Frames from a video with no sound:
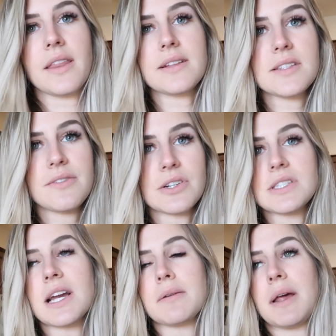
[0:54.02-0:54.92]
Yeah, that's the first
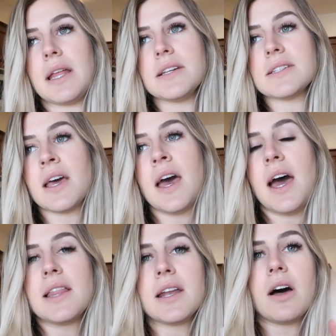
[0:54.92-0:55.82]
thing on my list.
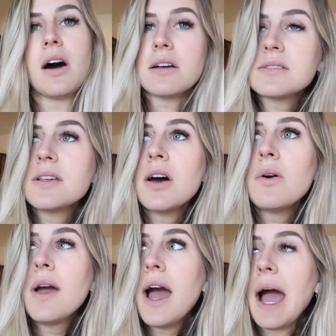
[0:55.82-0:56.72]
And then also,